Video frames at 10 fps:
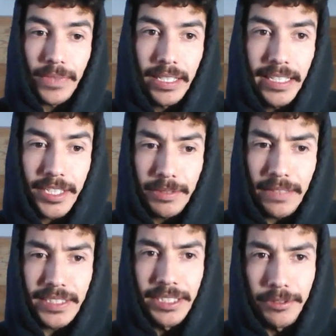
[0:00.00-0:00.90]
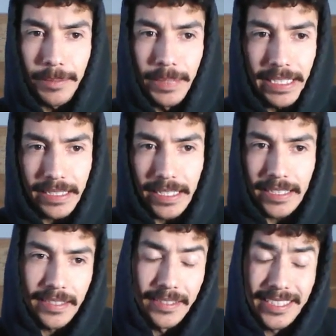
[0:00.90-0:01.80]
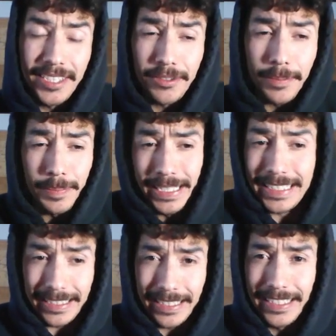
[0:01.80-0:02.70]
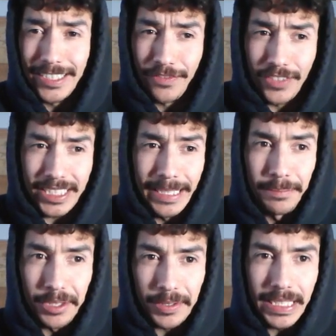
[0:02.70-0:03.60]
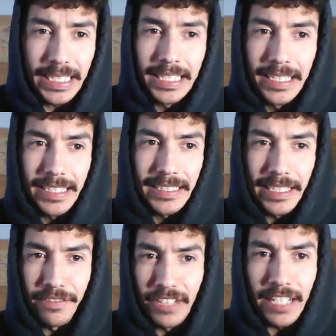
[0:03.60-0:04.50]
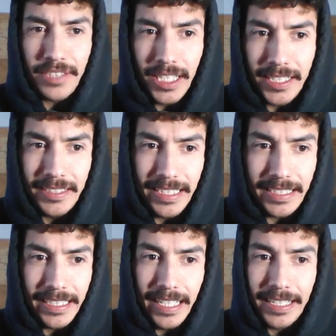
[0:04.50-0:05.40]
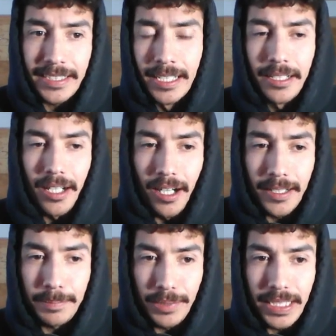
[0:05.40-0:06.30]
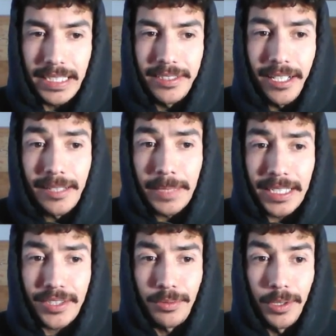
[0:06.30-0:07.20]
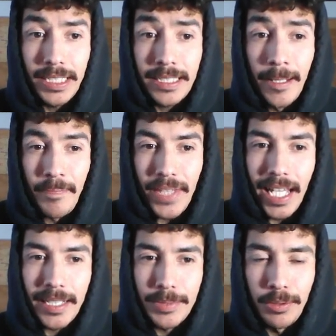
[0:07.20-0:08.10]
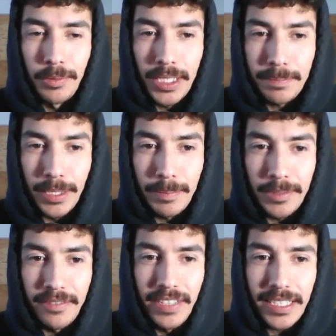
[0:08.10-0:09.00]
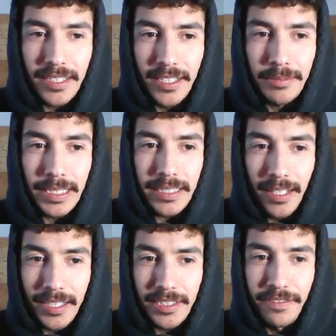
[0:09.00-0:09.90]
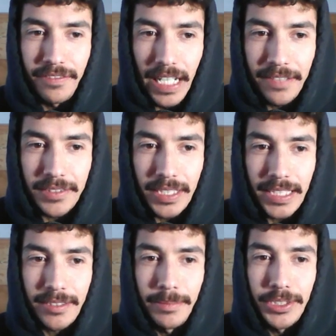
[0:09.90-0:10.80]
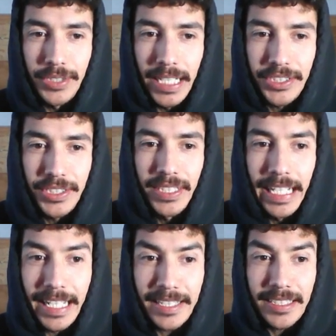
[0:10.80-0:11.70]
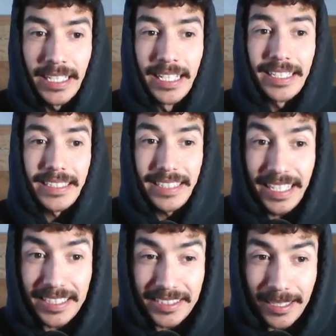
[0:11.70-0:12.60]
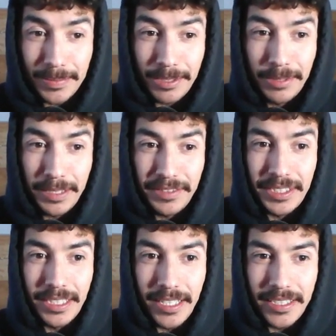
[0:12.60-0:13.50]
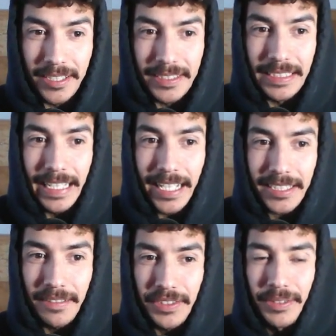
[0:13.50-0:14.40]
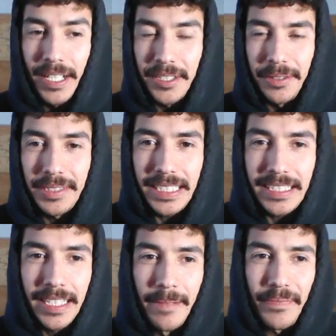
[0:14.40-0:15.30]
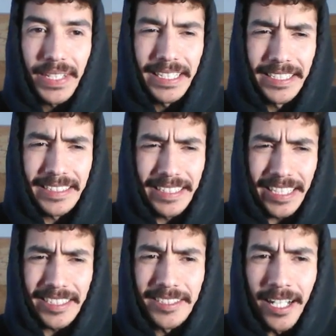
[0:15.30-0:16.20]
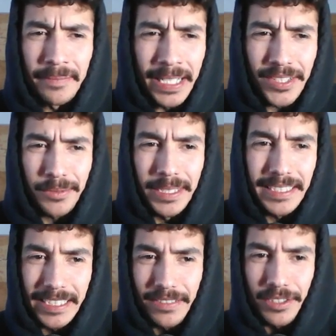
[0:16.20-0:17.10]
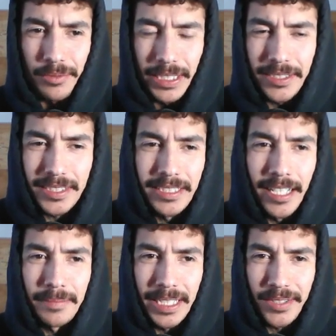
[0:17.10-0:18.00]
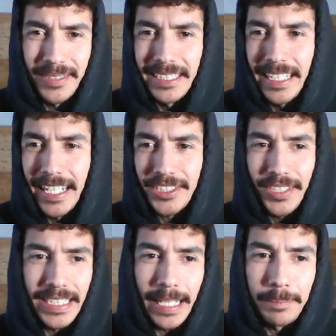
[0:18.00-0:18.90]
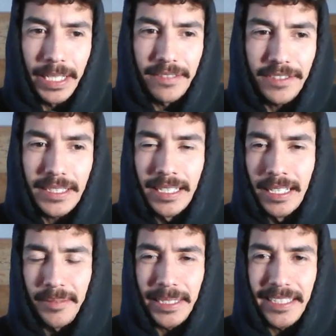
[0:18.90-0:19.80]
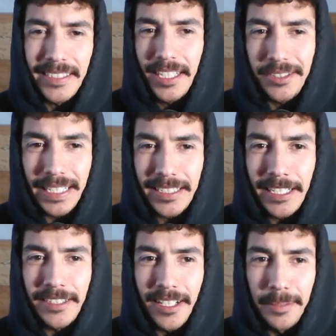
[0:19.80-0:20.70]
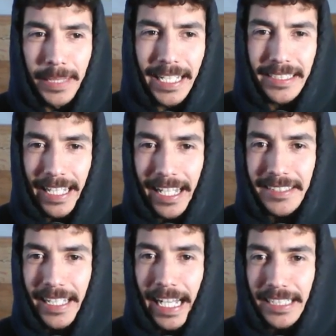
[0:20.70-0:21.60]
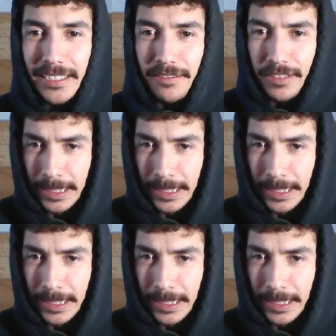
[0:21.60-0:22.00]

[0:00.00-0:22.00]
Next, we have Senor Pink, guys, and Senor Pink is fucking broken. He is a 5-cost 6k on play Don -1 and up to 1 purple event card with the cost of 5 or less from your trash to your hand. Then set up to one of your Don cards is active. So not only does like the Don -1 isn't even real, the Don -1 is actually a benefit because then you get that Don back as active.